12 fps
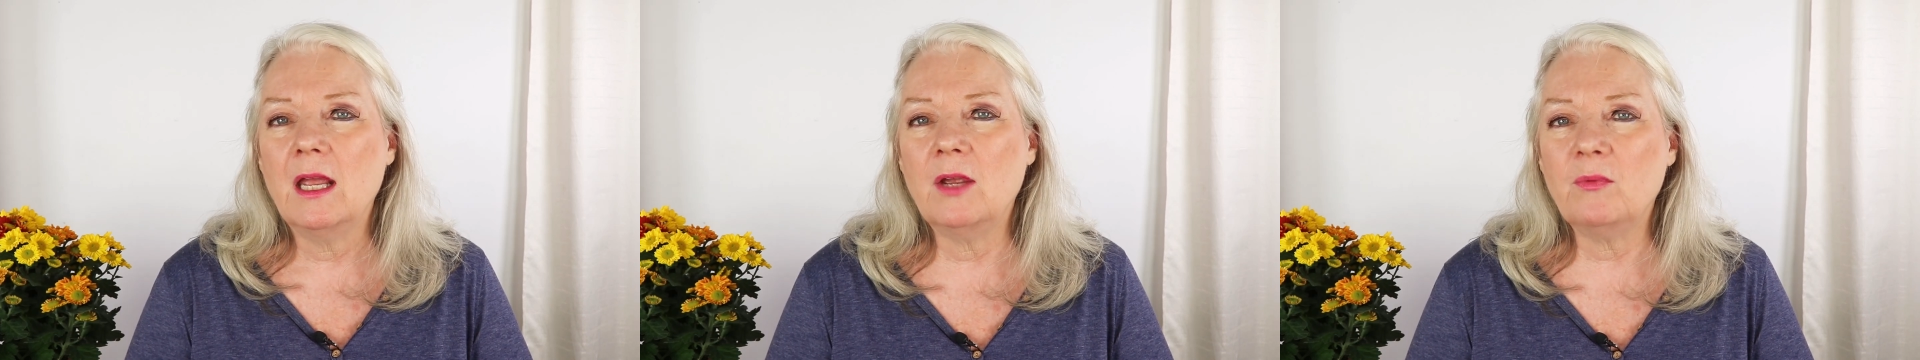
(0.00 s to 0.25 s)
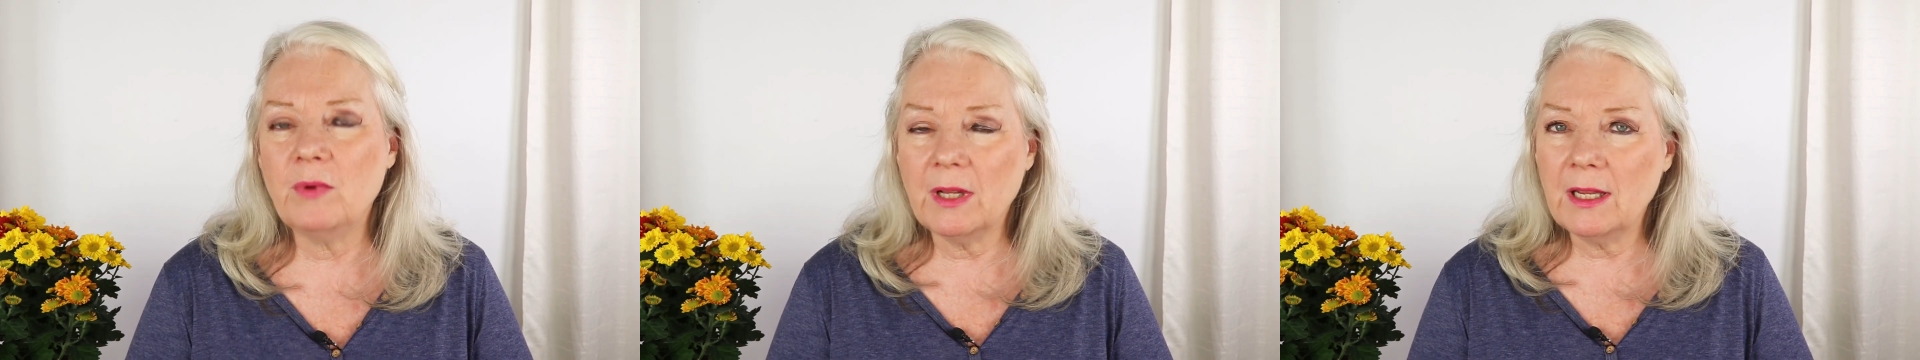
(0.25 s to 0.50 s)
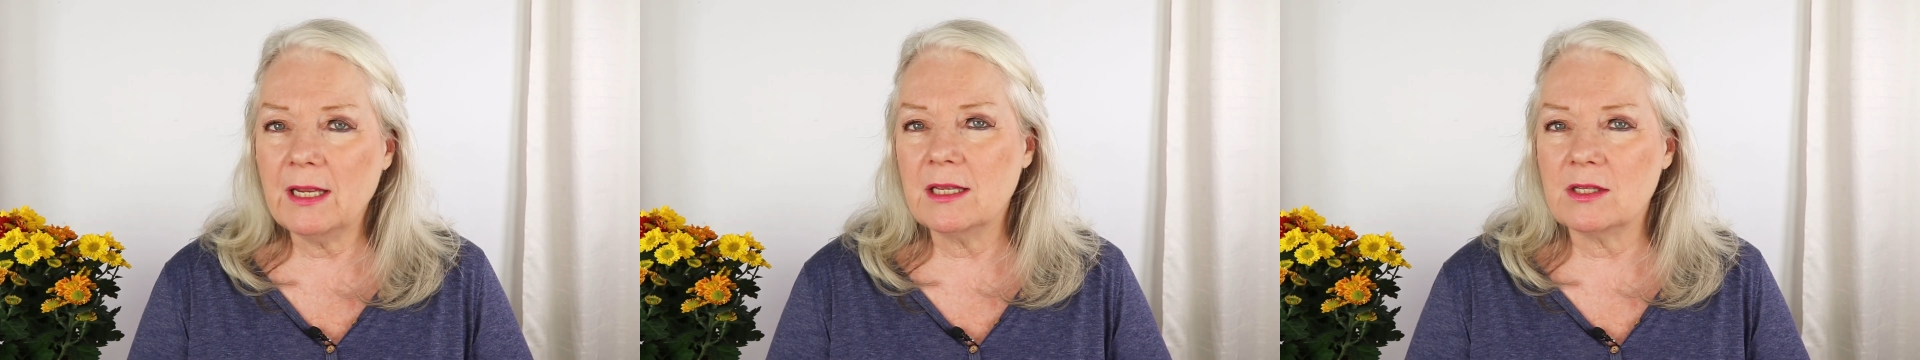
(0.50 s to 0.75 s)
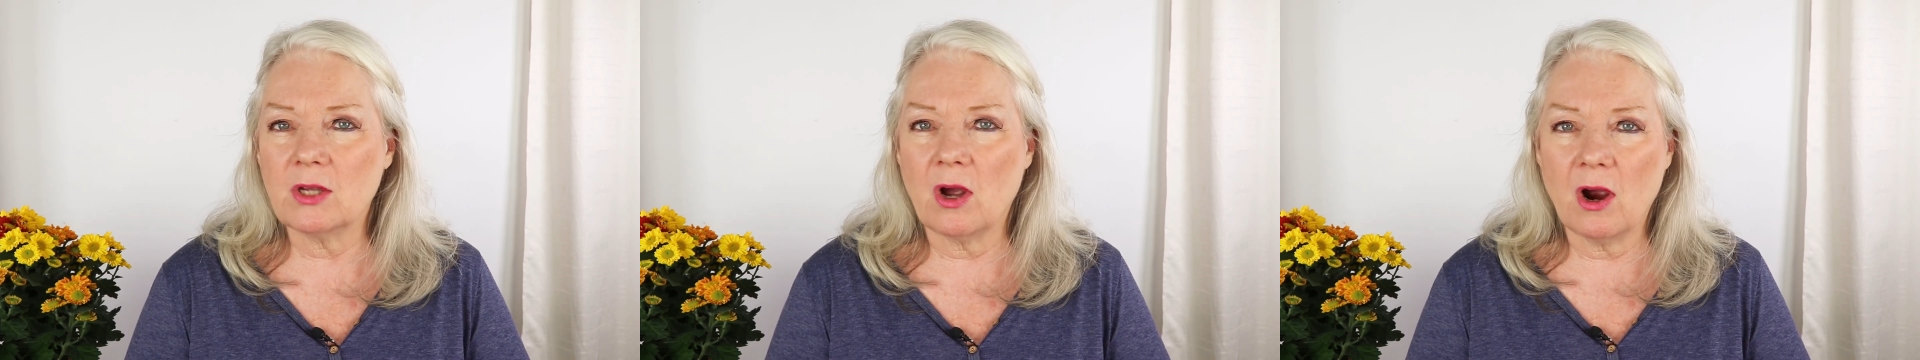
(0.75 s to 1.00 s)
it really
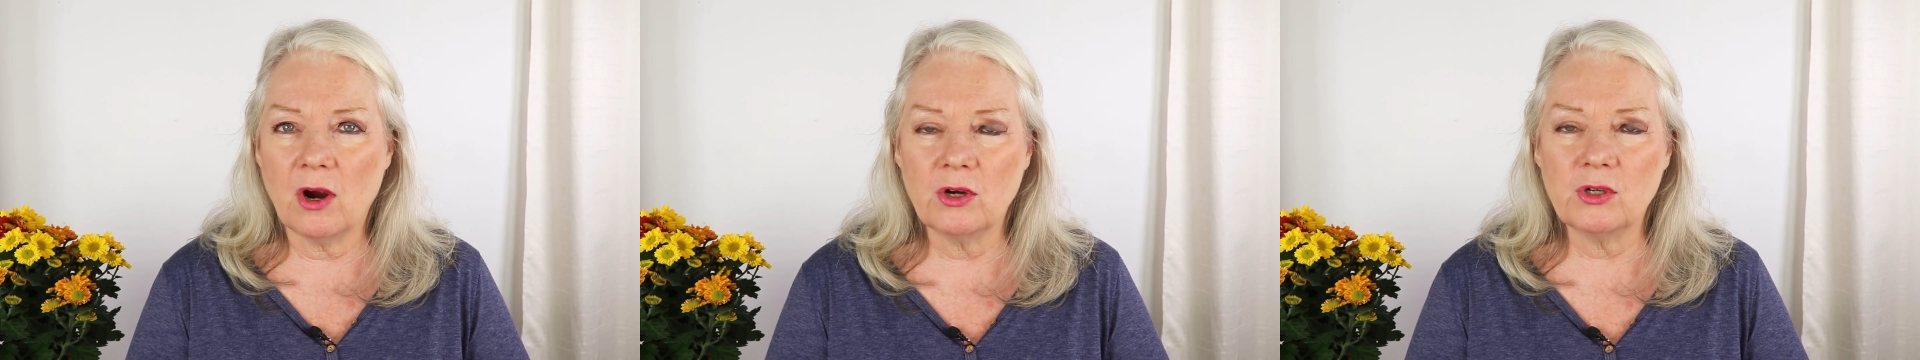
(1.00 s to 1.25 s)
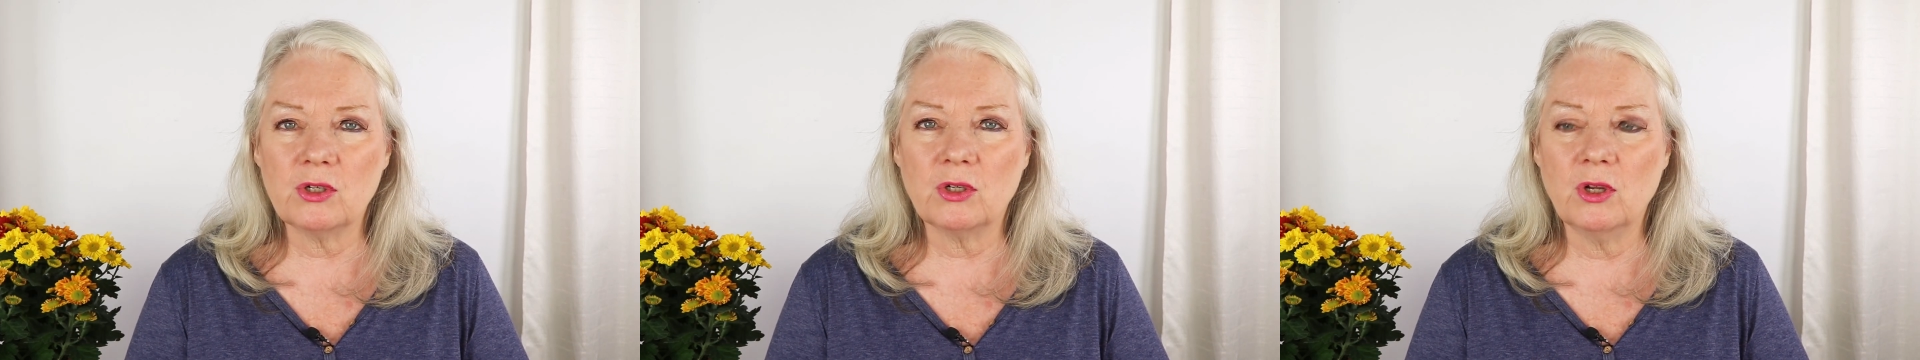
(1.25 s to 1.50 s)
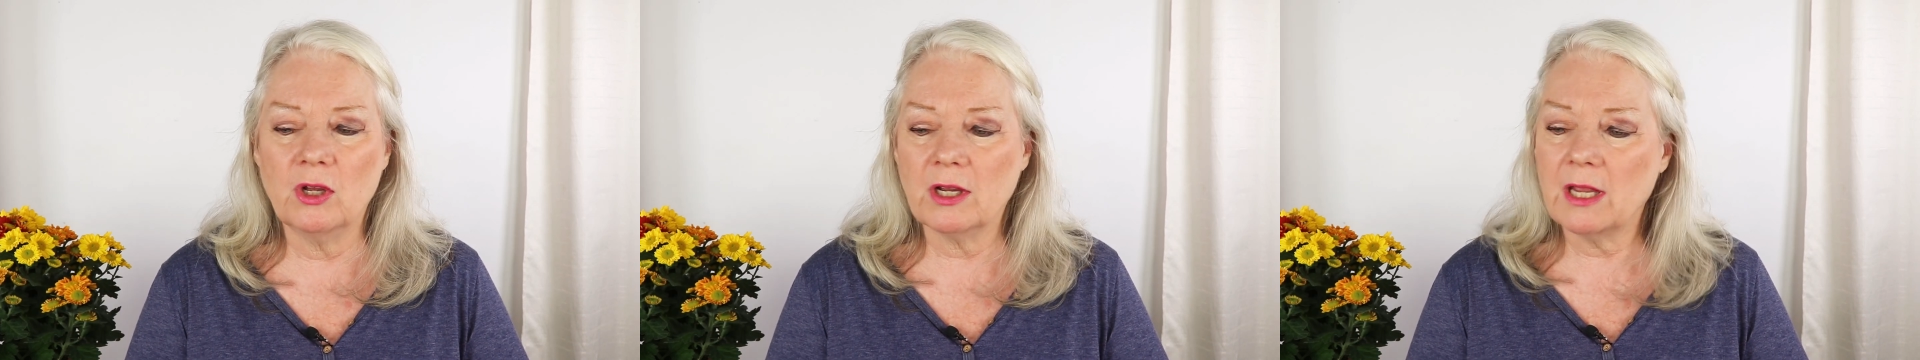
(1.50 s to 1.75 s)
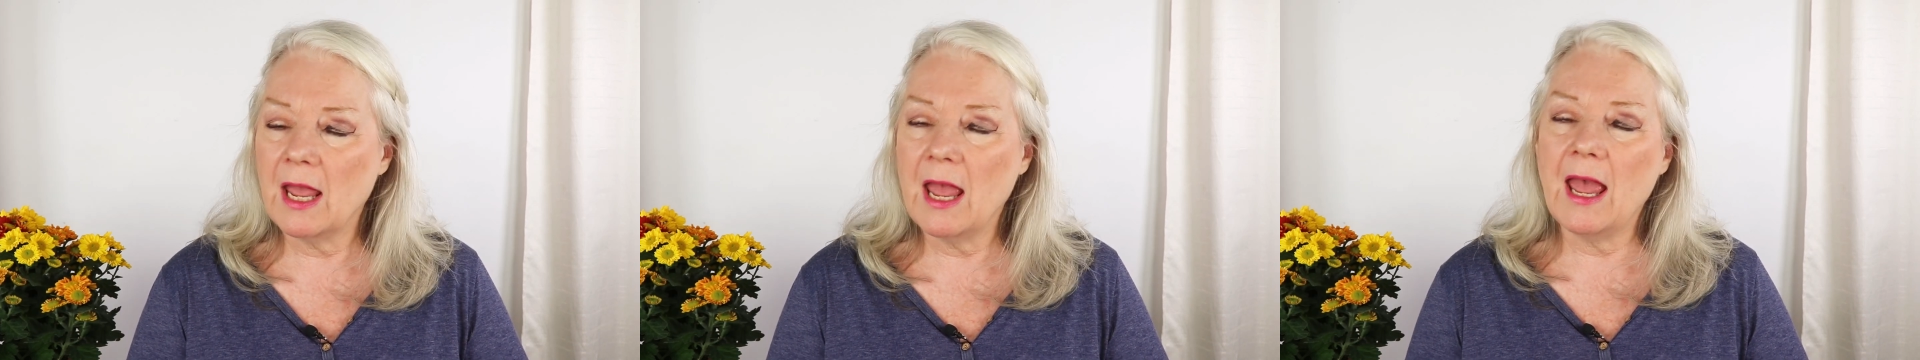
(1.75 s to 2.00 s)
is a harsh look.